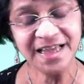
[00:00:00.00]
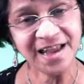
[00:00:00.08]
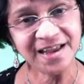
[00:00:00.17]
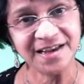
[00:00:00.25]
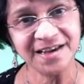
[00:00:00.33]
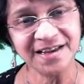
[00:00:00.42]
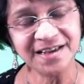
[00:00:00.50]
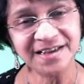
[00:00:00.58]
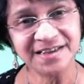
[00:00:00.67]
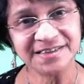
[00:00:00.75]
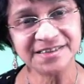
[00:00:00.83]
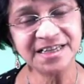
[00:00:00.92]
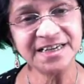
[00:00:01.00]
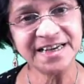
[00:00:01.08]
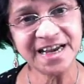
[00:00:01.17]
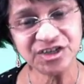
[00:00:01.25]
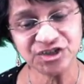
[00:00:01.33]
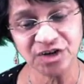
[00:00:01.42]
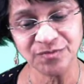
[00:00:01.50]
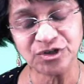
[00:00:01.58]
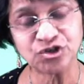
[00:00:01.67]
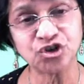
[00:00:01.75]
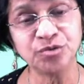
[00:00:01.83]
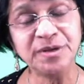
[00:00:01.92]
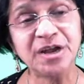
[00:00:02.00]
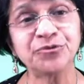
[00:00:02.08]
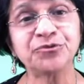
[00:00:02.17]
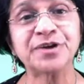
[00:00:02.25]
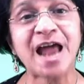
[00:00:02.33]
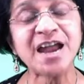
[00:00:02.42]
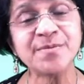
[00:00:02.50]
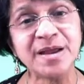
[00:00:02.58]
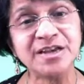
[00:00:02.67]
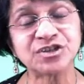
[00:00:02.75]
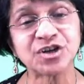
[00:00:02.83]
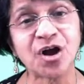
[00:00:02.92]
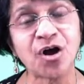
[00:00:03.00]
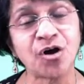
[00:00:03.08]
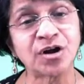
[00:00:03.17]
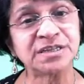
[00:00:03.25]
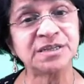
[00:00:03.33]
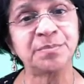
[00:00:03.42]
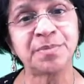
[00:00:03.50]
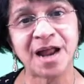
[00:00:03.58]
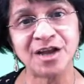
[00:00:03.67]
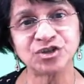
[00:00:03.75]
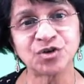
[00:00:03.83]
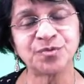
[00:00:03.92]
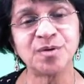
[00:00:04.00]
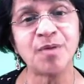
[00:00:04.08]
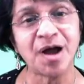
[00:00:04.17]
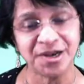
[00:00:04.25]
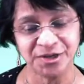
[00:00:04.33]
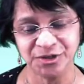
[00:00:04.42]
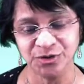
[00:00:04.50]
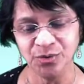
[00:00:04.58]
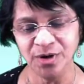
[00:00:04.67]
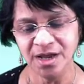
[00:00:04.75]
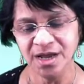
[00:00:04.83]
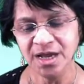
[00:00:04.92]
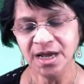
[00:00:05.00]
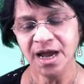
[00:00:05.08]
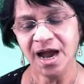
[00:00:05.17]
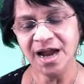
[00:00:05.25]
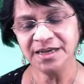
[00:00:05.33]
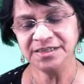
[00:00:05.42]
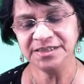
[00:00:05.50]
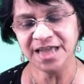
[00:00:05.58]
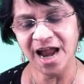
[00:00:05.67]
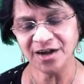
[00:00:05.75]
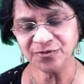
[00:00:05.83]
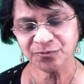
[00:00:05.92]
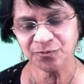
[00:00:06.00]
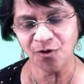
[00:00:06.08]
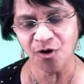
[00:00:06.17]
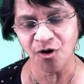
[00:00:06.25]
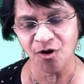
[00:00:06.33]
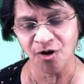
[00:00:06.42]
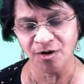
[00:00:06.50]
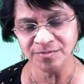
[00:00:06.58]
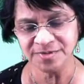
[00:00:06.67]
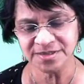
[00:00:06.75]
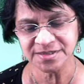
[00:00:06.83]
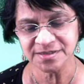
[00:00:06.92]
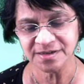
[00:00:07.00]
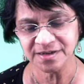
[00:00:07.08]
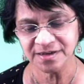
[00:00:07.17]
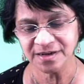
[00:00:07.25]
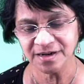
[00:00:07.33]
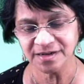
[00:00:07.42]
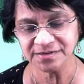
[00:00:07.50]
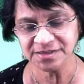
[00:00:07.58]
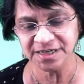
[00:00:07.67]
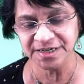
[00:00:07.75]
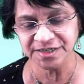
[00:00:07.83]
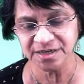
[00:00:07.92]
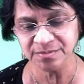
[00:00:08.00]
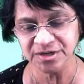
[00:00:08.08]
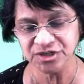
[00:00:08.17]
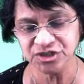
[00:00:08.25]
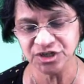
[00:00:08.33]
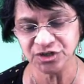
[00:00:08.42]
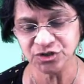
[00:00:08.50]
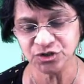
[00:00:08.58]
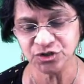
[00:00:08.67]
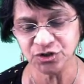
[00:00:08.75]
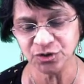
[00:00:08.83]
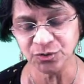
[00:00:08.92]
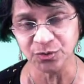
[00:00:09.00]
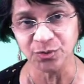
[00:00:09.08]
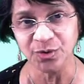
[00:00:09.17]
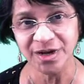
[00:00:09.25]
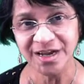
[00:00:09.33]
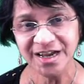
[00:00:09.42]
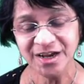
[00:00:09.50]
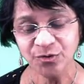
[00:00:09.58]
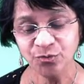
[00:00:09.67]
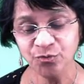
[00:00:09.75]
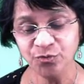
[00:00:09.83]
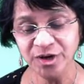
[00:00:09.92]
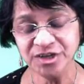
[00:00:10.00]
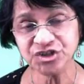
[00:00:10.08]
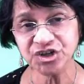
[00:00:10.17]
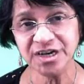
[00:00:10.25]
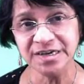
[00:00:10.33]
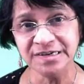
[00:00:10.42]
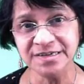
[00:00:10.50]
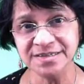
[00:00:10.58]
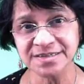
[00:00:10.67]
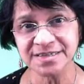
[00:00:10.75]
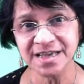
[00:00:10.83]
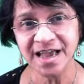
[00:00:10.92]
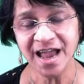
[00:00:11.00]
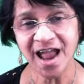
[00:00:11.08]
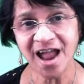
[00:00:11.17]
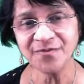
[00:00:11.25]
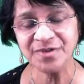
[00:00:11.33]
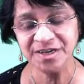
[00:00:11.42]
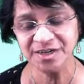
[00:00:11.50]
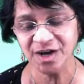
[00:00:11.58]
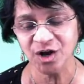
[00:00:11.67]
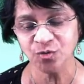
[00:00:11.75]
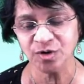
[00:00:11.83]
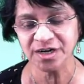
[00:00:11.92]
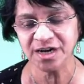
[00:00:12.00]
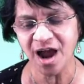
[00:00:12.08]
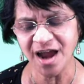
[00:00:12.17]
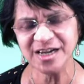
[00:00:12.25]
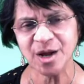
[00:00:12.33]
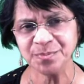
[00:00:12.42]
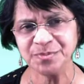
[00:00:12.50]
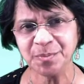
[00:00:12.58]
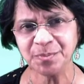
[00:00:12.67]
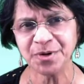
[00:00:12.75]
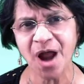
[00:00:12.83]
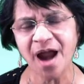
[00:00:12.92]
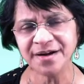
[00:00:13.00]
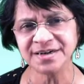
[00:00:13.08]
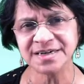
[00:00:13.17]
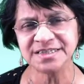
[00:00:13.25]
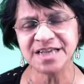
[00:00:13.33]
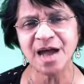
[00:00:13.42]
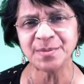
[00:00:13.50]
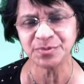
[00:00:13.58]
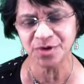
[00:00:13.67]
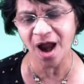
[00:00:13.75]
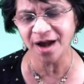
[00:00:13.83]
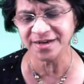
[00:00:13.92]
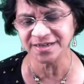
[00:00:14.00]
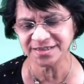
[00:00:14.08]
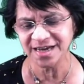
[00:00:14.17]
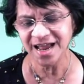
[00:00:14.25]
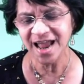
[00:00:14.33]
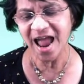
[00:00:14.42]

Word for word: Then the reagent, which could be a fragment or the branch of a molecule, and that forms the intermediate 2, which is having our kind of the product, desired product,